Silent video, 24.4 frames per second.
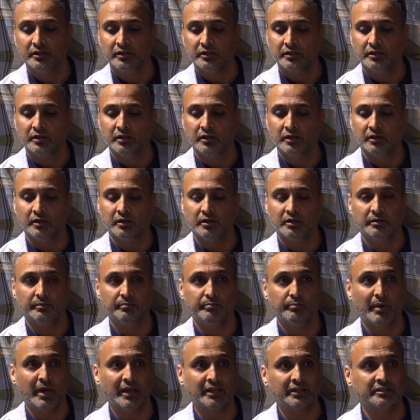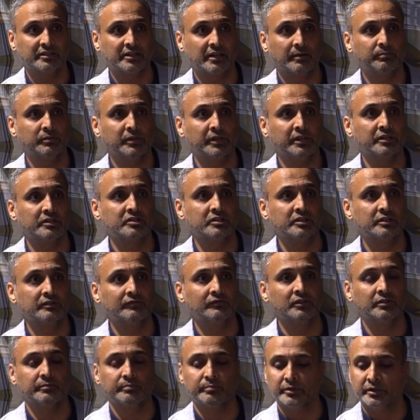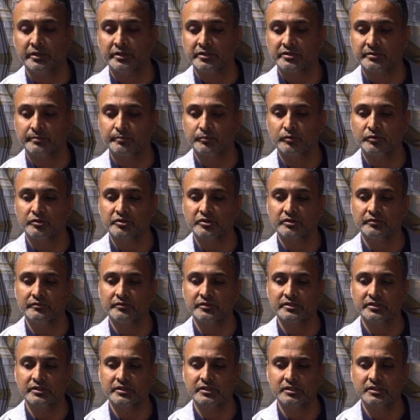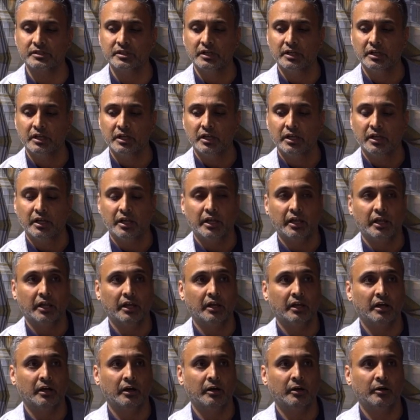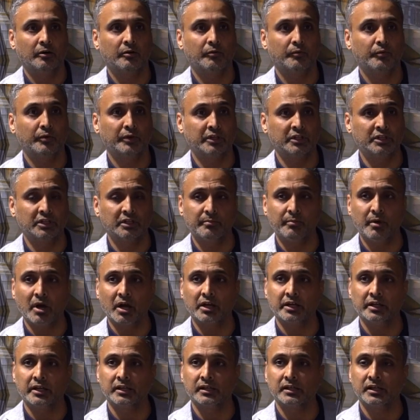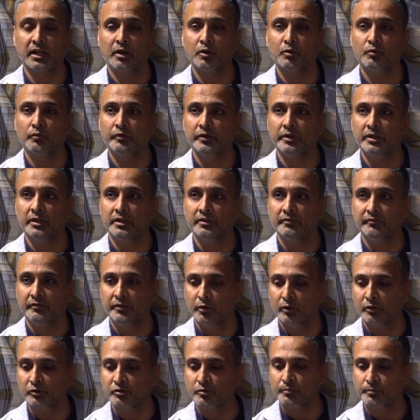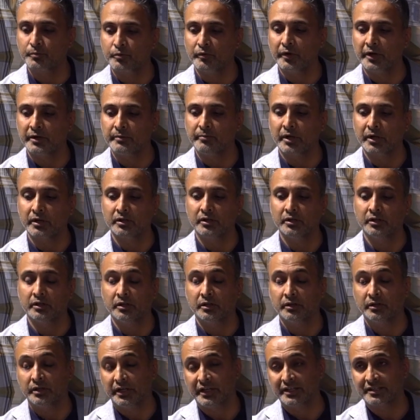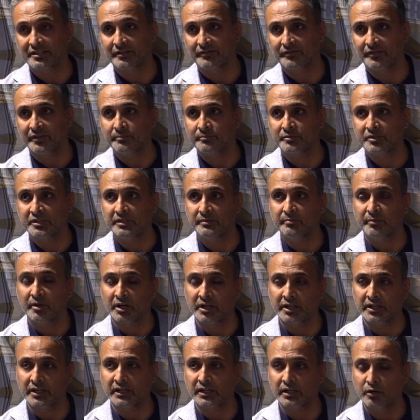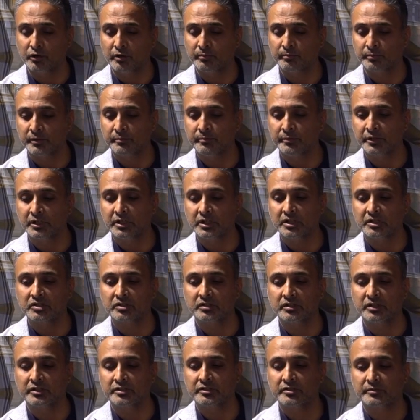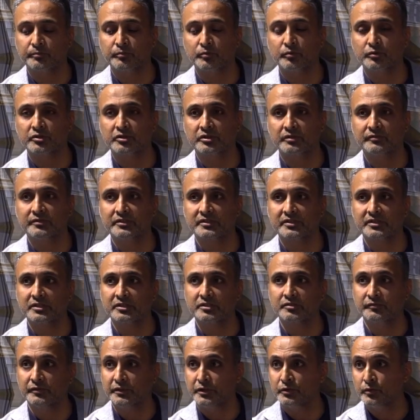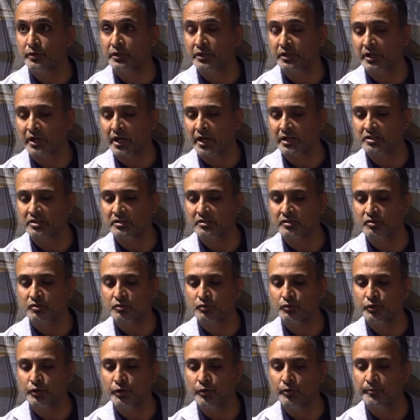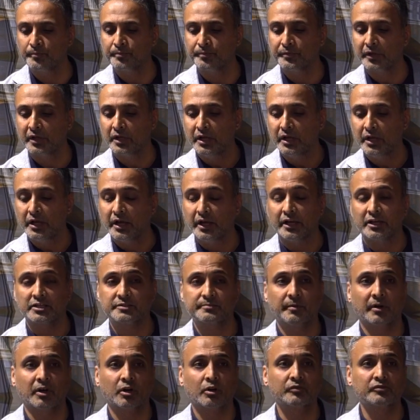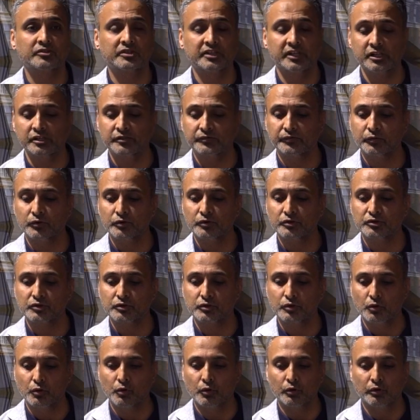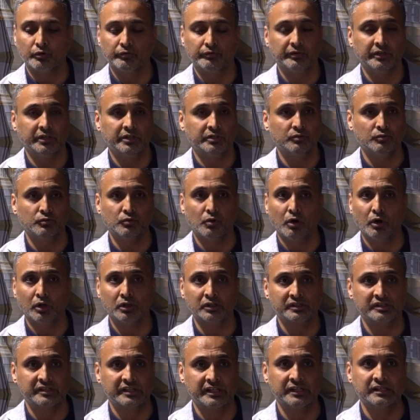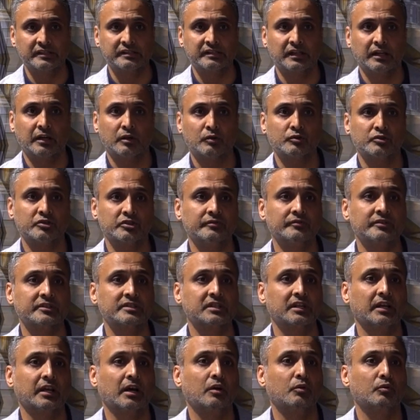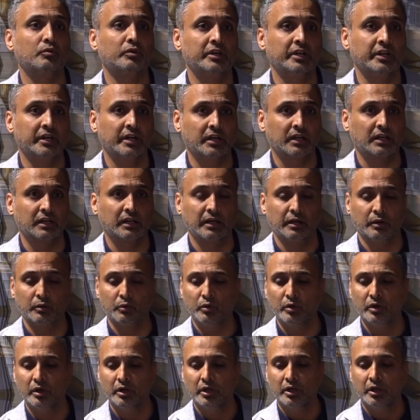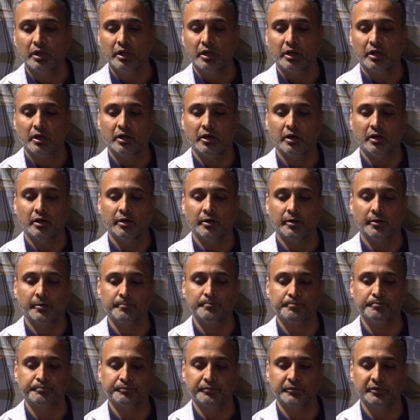managed application development and support services. Within the Marketing Cloud, we also provide SFMC, Marketing Cloud implementation and support services. We do Interaction Studio. As part of Salesforce Core, we do all Sales Cloud, Service Cloud, Data Cloud, and